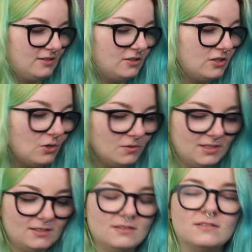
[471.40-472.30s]

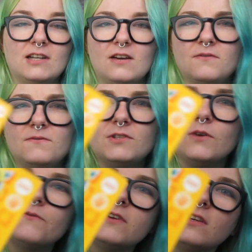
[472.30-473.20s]
Colton. I
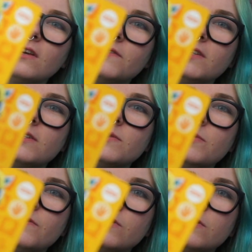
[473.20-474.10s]
don't think I've seen this one
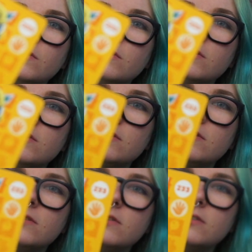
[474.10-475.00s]
before.
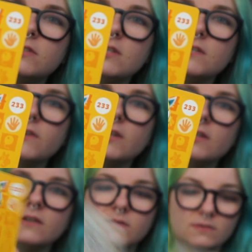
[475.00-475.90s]
He's very
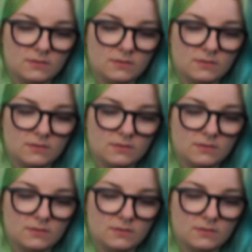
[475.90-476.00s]
cute.